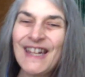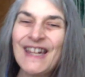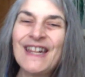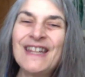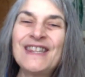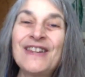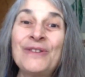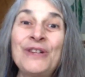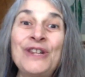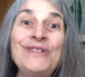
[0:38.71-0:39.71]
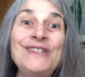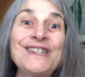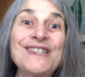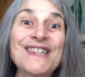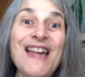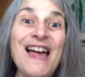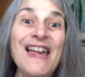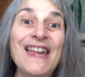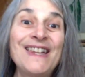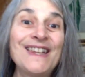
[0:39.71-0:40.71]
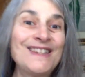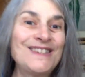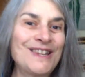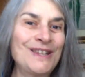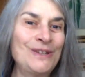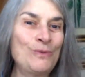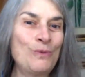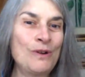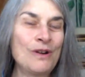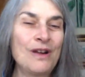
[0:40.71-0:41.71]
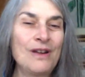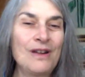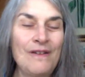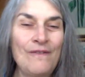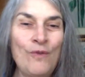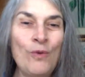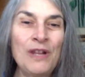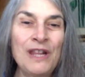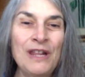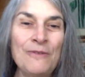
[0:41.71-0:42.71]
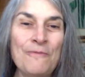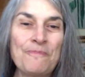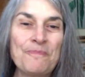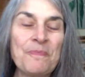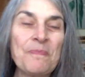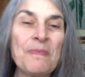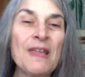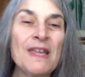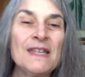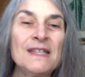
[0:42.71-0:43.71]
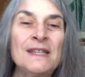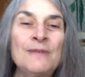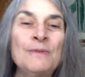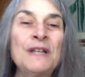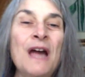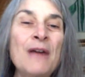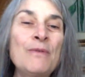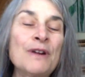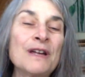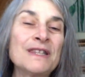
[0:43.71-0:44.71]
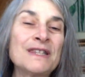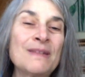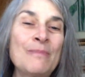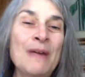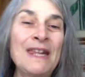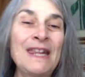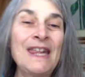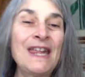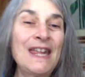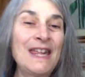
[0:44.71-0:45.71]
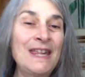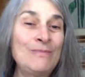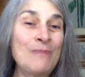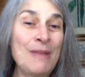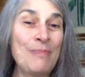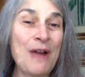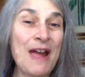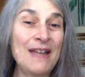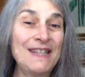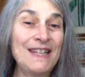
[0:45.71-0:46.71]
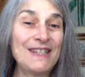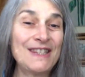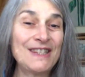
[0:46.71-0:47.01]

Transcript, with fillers: until you decide it's going to work for you. See, when I work on somebody in my practice,